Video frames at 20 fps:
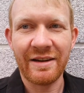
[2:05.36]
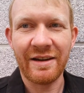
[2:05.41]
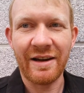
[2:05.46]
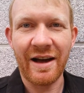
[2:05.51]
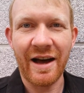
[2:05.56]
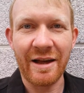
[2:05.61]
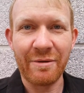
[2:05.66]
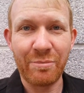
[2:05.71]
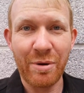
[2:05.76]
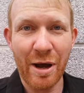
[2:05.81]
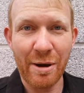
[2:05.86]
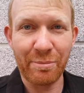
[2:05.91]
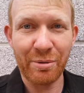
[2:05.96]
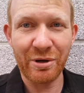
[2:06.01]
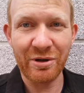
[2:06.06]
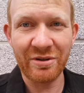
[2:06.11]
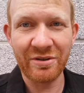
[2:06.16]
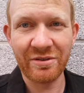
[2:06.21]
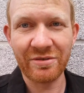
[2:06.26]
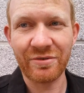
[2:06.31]
hot
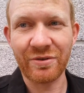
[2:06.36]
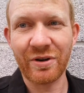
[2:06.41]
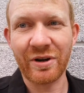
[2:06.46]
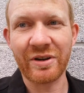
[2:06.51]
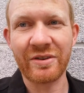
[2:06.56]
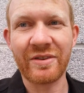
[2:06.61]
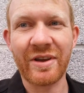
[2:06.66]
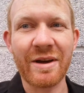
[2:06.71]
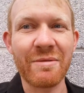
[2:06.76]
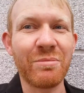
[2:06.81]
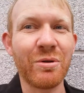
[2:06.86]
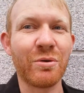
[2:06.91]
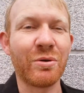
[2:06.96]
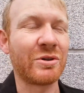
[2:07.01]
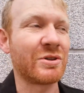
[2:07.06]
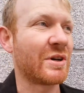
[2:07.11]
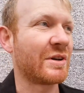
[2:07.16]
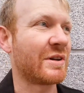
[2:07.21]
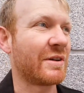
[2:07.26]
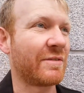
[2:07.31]
peppers, for example,
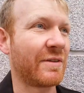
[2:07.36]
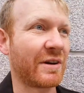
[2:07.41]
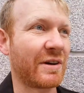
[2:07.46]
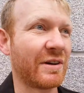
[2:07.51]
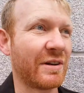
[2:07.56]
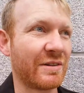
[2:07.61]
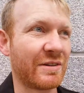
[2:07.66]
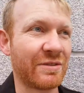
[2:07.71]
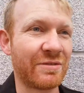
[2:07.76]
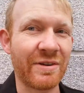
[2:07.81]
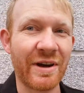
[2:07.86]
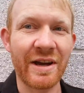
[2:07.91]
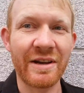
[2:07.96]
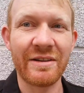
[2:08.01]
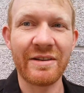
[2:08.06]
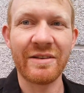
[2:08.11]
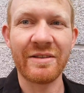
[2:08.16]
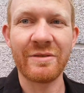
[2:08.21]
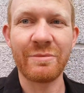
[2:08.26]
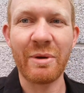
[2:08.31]
which are difficult to
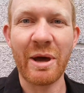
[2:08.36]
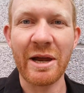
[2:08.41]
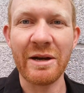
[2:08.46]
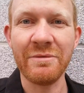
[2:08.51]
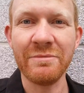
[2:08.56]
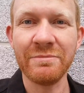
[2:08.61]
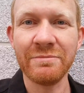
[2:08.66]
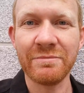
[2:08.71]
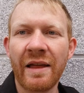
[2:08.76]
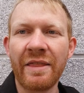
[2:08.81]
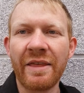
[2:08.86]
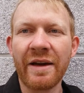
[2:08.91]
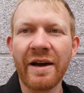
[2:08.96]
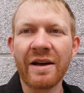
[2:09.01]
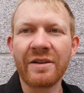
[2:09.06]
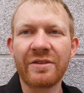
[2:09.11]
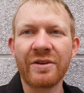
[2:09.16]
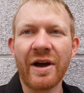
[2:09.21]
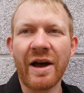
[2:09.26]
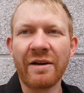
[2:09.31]
find in Spain. They
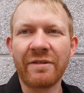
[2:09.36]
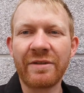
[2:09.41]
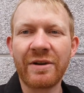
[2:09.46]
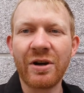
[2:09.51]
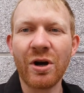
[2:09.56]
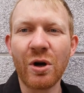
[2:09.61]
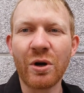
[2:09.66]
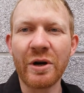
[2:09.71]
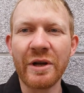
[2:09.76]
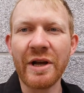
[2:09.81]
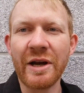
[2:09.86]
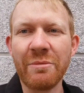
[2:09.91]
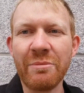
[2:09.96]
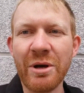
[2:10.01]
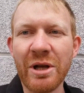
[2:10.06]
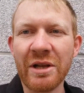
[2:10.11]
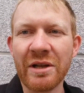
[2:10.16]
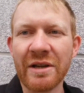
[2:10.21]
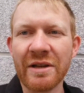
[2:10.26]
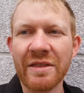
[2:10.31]
also have coconut
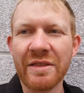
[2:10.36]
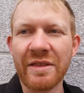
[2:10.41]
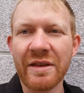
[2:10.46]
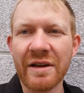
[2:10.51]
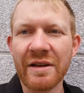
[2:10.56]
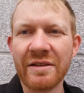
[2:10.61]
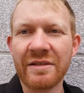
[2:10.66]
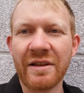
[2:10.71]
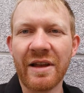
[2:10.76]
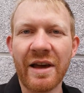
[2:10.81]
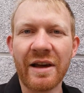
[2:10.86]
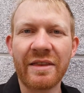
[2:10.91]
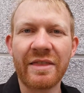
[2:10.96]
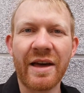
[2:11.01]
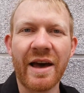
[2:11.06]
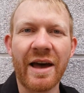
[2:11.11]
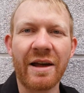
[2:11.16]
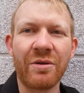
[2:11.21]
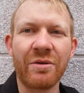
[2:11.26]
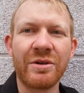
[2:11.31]
milk and things like
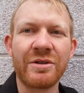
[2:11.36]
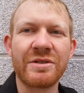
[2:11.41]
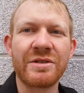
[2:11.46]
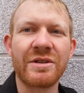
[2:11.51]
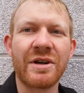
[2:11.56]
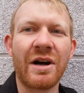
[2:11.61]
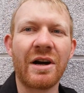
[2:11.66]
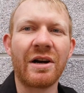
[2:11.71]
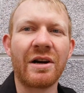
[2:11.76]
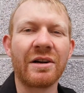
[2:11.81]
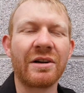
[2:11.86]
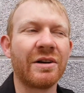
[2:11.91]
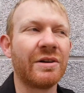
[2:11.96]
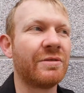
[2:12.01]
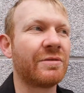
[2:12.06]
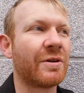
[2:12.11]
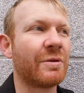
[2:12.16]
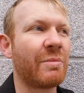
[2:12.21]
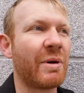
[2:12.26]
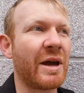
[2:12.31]
that, which are
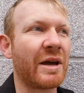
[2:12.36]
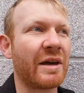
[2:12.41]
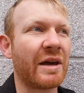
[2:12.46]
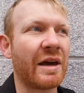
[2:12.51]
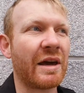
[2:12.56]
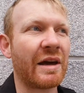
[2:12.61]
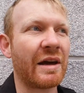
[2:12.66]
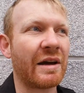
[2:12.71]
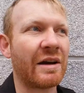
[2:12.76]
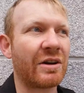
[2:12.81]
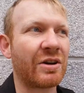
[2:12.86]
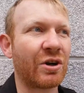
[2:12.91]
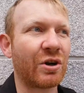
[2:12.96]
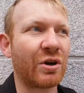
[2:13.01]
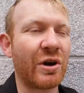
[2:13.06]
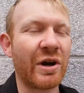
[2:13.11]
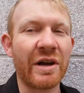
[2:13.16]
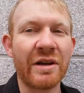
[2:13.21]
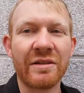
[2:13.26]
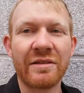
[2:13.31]
good for making
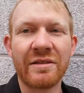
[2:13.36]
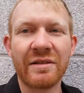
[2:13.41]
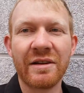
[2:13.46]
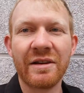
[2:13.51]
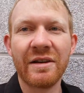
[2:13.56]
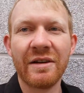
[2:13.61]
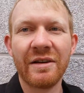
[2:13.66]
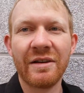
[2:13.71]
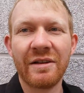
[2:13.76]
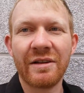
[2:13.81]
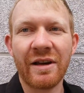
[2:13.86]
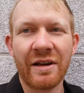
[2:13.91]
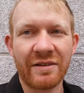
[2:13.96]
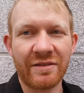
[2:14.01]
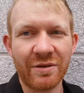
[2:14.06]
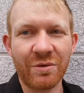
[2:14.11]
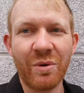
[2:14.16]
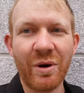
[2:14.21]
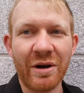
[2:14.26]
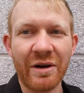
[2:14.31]
curries. That's
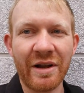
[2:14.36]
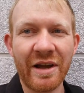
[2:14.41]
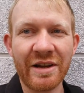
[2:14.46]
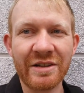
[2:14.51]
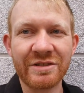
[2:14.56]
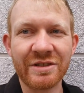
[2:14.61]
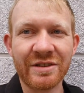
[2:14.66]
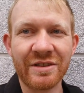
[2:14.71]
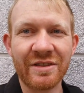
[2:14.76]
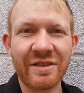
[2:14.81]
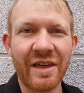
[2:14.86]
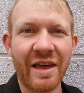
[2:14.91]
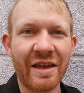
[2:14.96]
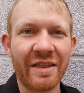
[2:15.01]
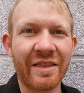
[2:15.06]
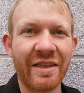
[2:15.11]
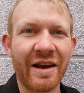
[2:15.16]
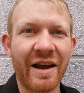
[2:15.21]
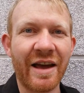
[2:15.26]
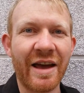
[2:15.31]
the one Asian
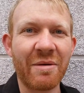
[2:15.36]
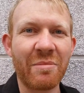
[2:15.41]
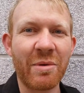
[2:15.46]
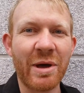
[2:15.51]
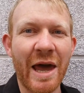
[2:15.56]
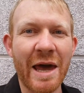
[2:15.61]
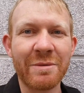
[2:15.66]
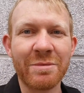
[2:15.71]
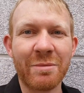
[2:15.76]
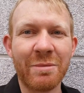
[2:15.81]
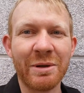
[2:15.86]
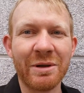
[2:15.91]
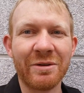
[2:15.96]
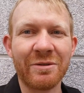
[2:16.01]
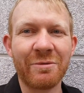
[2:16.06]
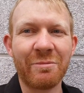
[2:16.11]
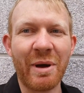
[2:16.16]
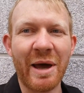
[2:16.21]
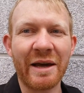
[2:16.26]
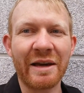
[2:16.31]
thing that I am capable of
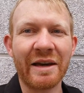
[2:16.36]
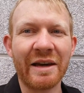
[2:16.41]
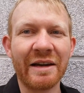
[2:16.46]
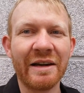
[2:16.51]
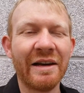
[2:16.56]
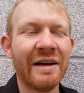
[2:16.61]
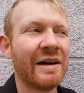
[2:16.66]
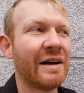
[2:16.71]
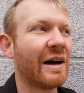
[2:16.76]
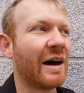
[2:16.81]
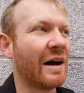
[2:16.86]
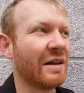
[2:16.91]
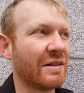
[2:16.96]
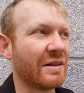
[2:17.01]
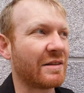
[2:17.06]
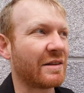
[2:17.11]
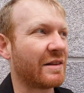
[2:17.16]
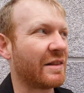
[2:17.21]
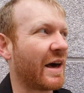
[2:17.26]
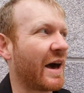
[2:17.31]
making.
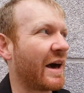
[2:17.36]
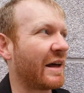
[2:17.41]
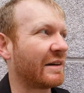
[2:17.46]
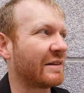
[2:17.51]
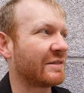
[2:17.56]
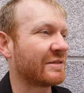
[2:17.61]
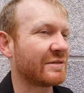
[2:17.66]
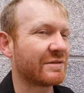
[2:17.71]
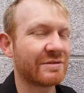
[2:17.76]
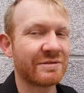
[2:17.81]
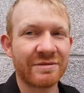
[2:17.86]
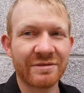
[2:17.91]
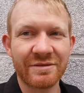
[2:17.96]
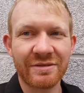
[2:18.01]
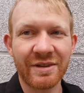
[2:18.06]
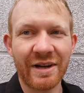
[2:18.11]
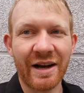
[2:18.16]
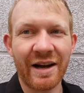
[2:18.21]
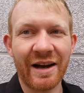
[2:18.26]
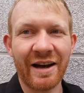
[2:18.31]
Other than that,
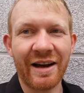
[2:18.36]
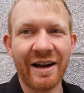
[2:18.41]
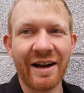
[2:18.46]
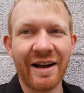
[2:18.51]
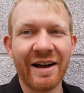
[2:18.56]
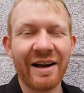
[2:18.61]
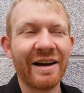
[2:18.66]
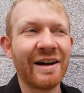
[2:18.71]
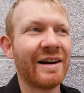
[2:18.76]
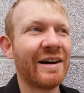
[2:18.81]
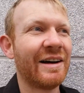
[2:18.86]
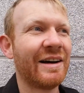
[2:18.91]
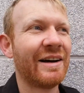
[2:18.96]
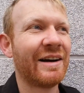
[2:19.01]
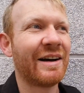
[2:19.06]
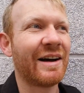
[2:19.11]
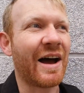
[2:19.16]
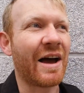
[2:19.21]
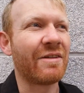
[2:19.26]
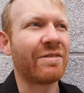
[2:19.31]

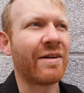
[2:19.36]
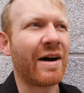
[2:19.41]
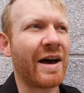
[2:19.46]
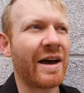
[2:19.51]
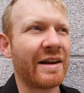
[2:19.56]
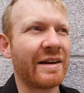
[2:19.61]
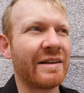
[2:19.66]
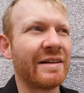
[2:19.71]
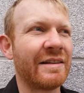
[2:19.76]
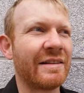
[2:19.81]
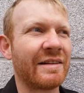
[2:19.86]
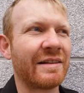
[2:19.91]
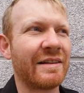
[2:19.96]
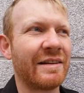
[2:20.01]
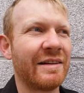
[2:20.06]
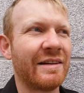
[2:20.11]
I find